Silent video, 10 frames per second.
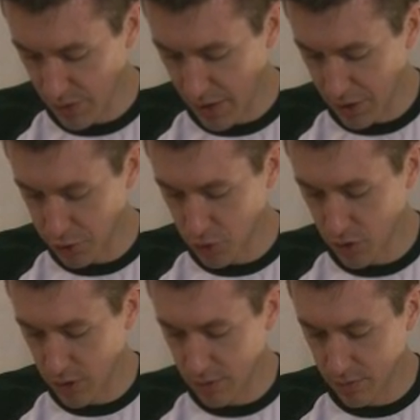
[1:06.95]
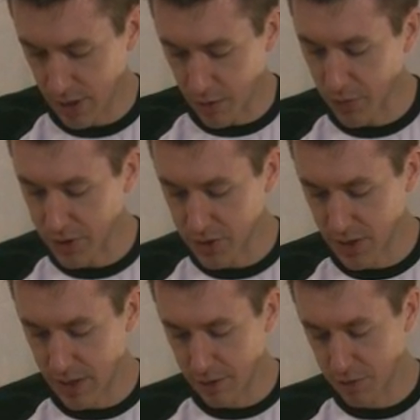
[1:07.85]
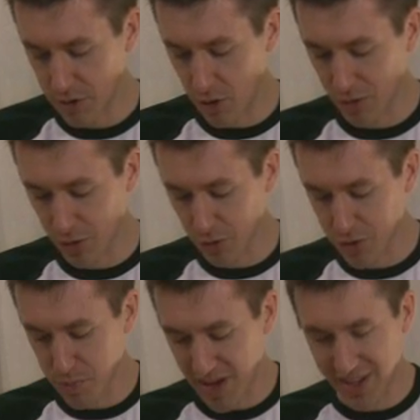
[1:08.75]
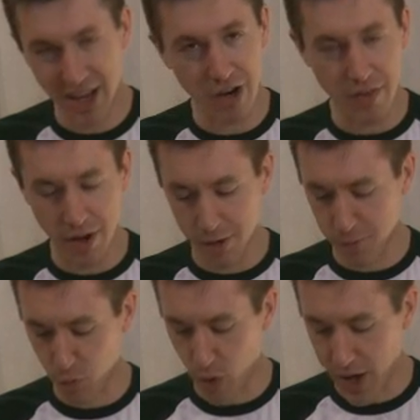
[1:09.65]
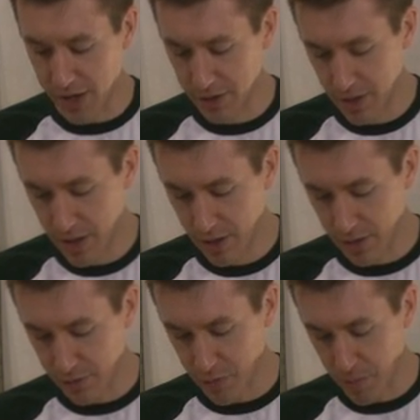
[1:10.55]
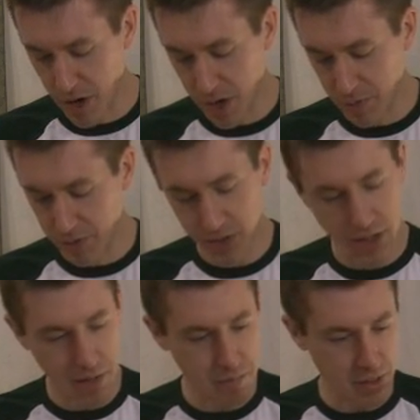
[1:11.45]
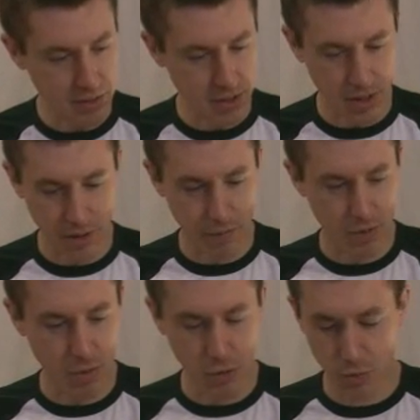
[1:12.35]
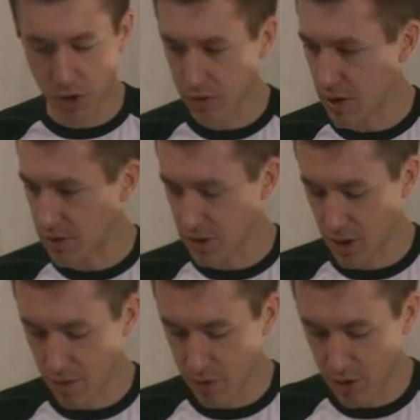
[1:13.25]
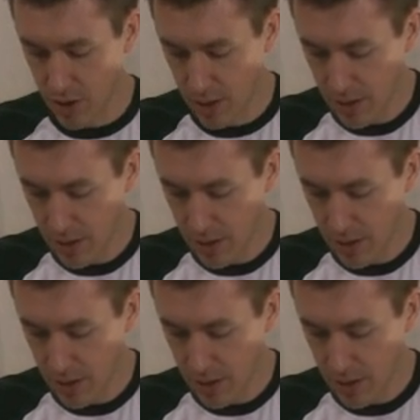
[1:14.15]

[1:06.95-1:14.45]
That looks good. You can't really see, a little speck here and there of white from the bottom of the cup, but for the most part, that's covered.